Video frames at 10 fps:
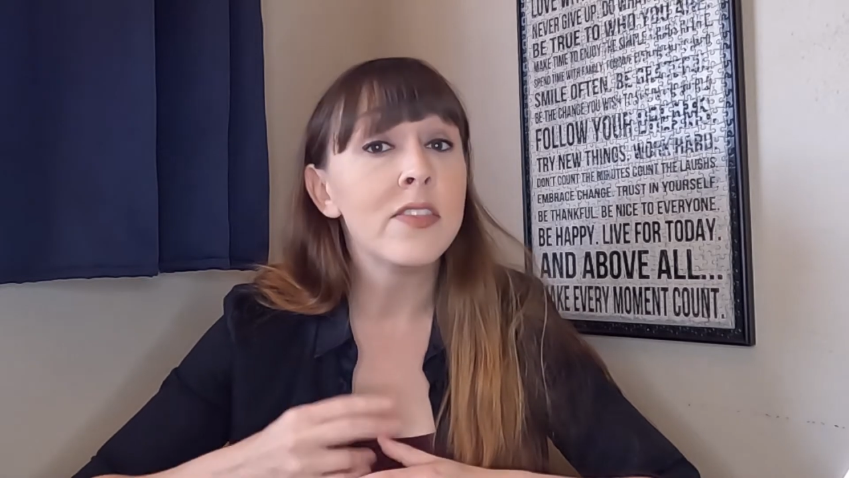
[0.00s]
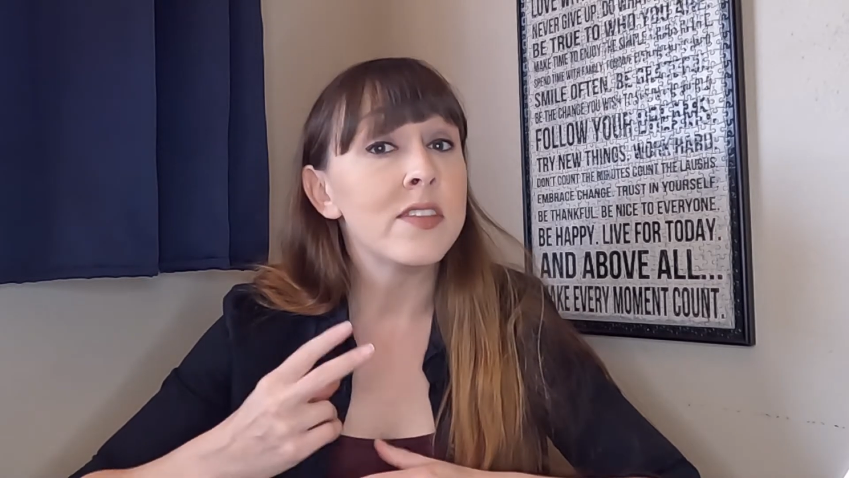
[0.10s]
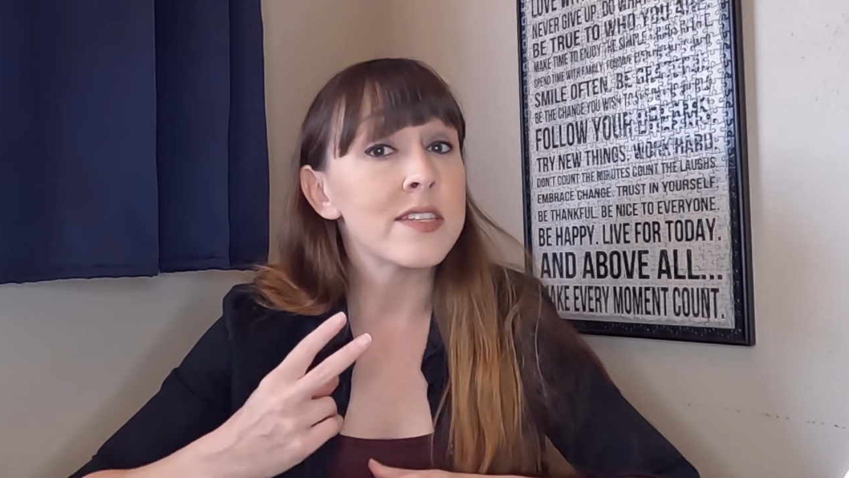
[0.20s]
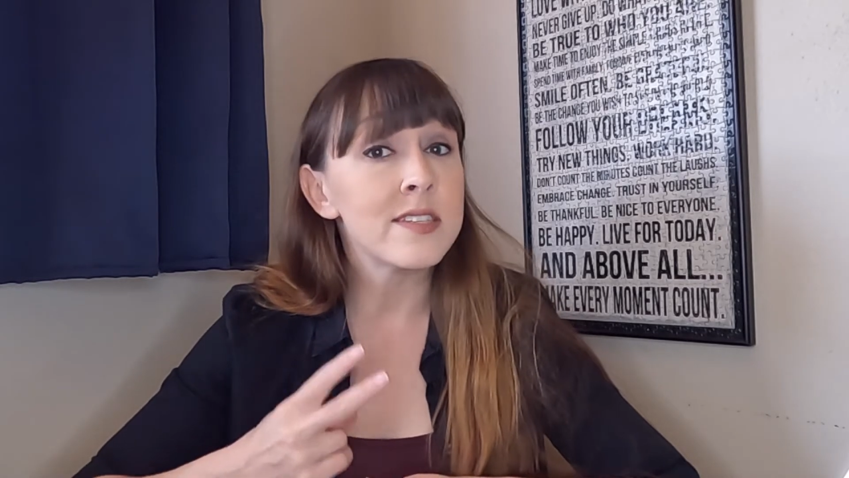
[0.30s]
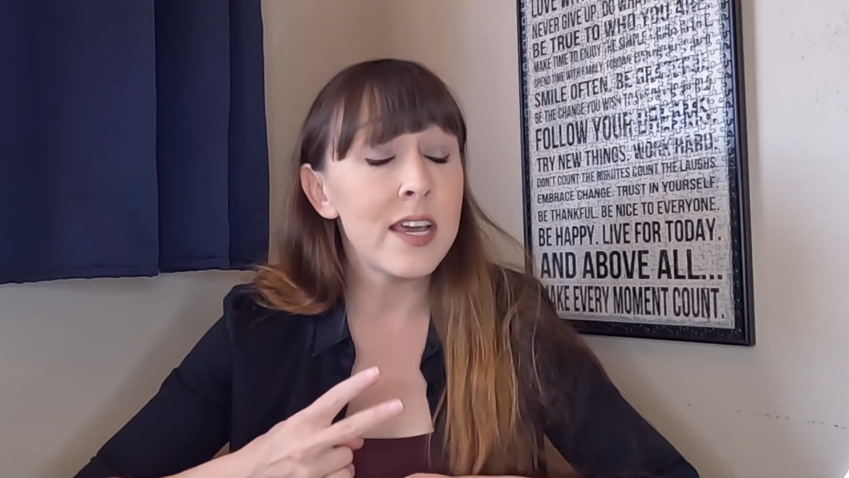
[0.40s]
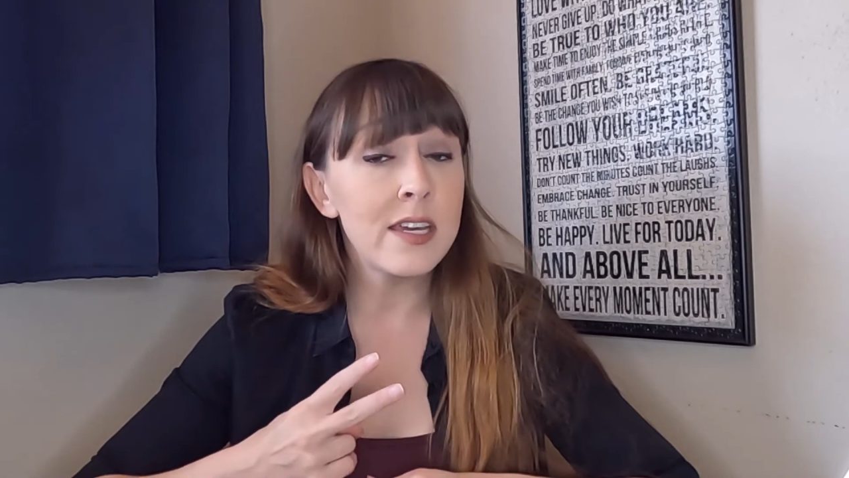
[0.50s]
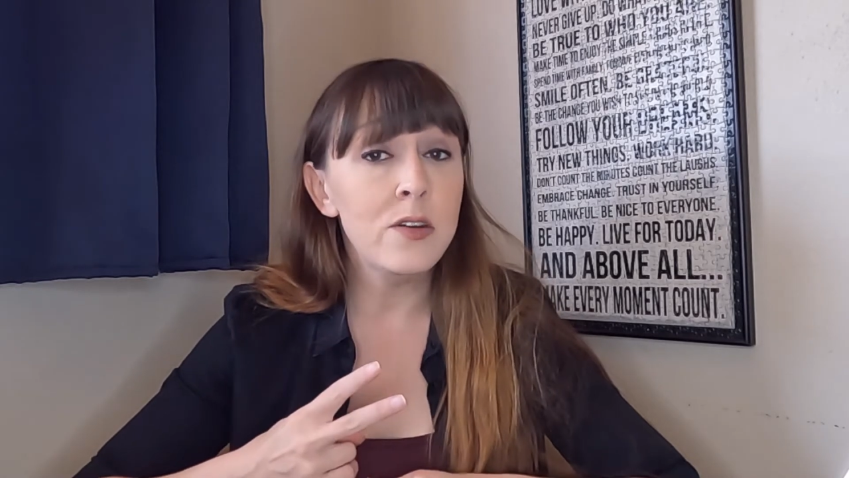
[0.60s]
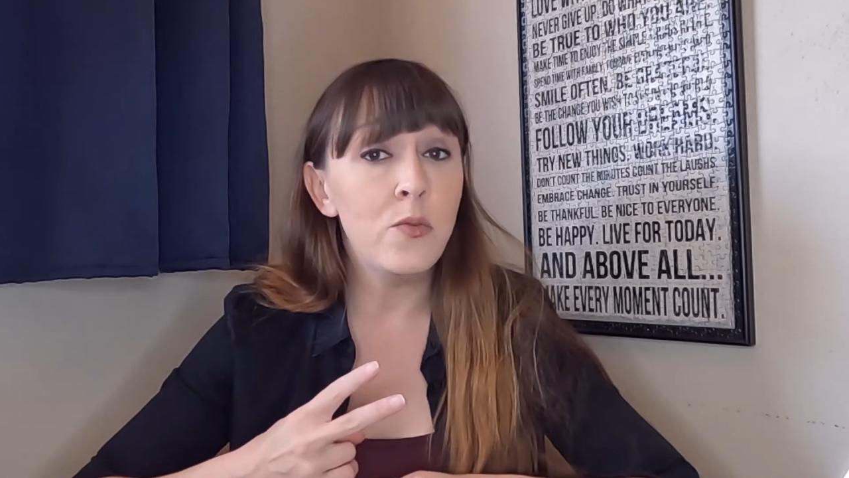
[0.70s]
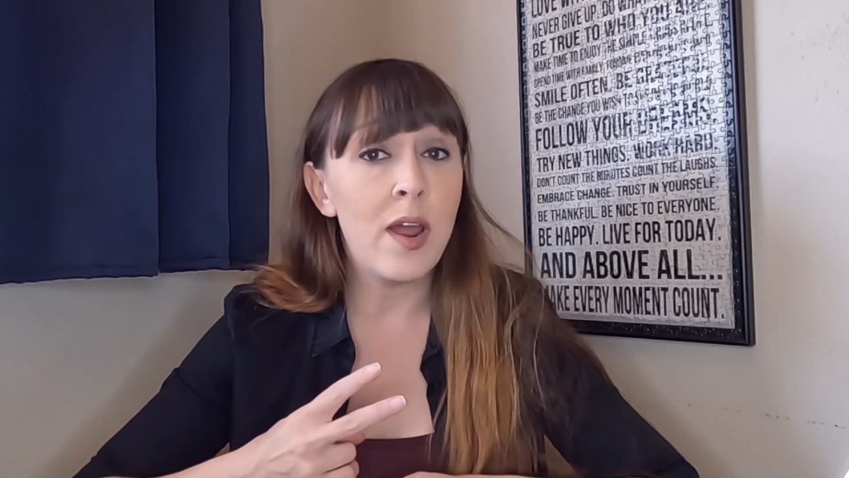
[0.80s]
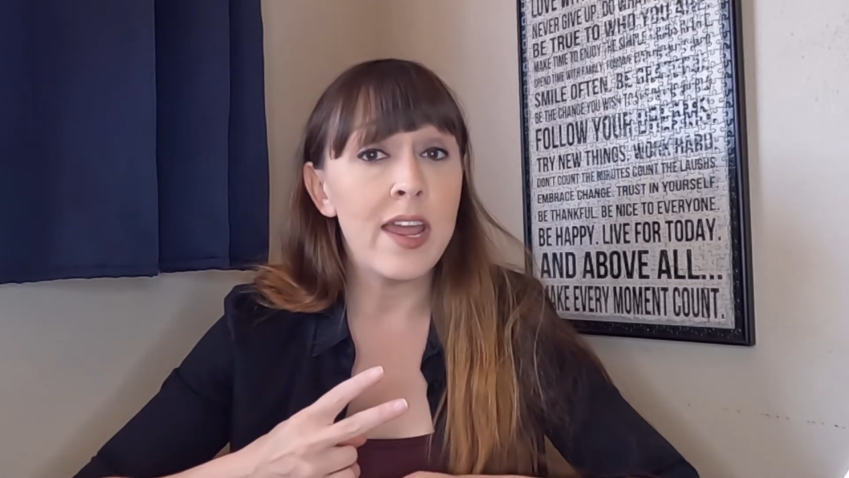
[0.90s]
The
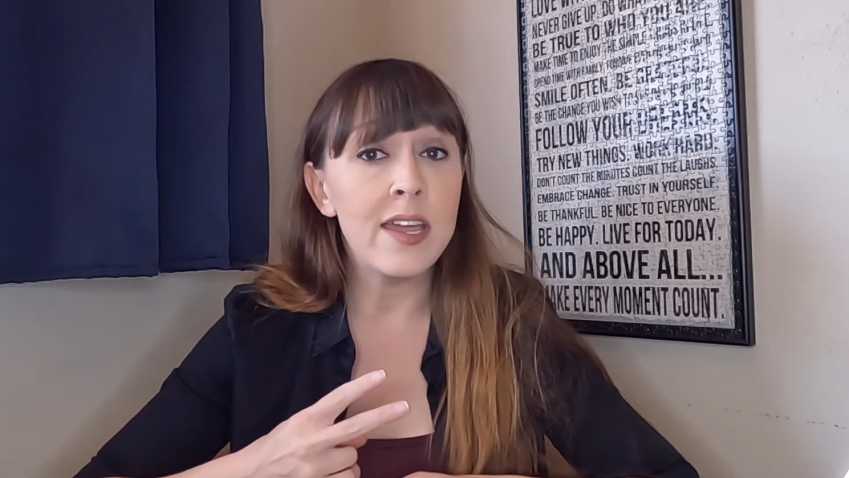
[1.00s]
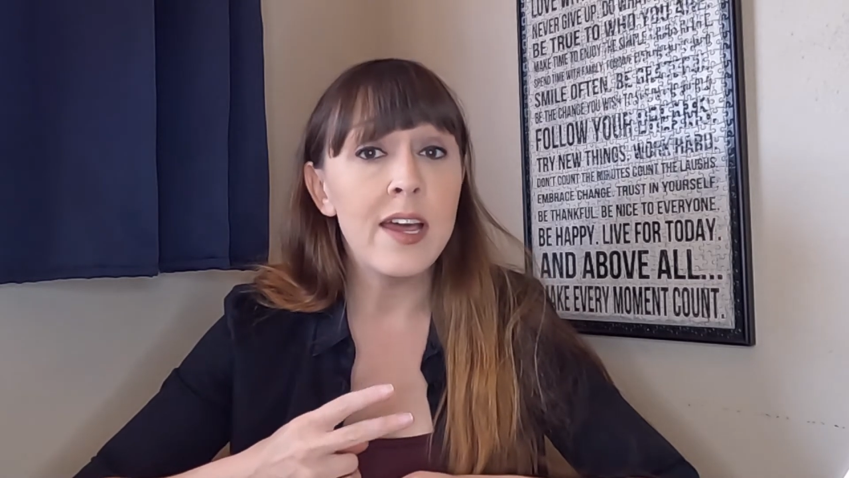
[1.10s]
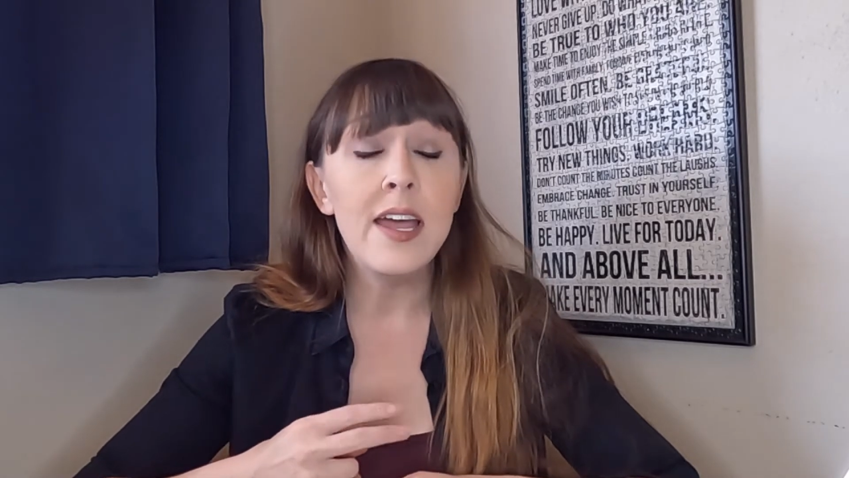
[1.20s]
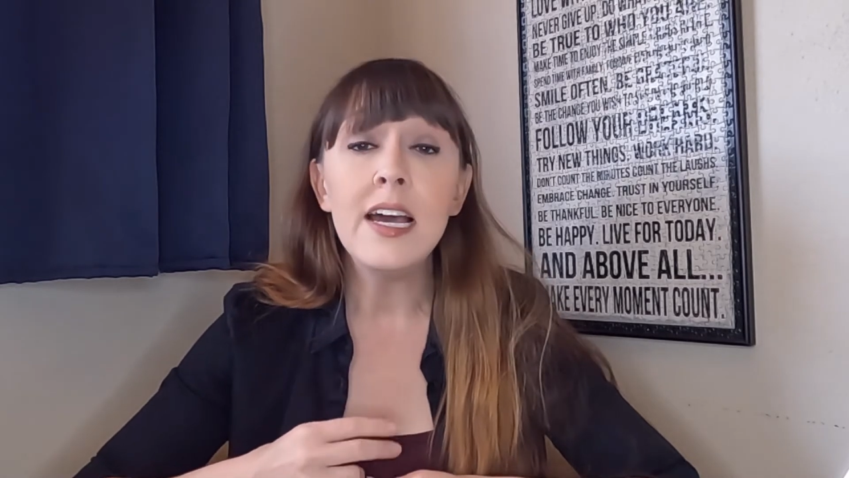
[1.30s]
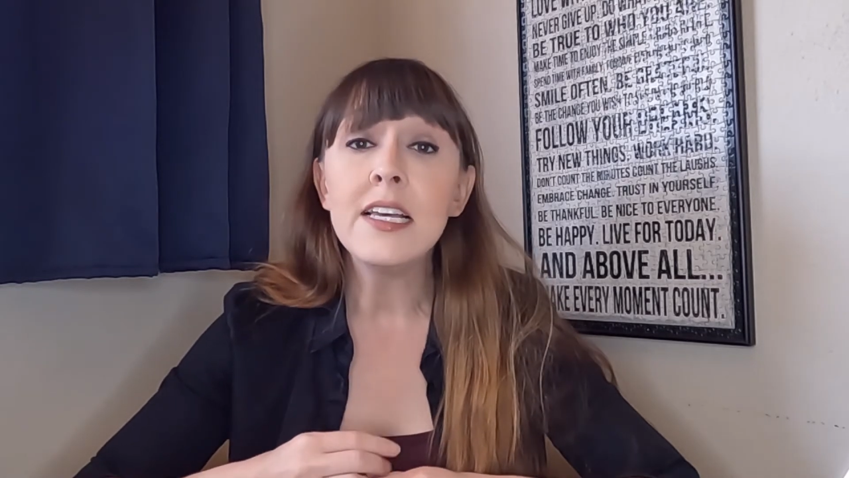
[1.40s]
second way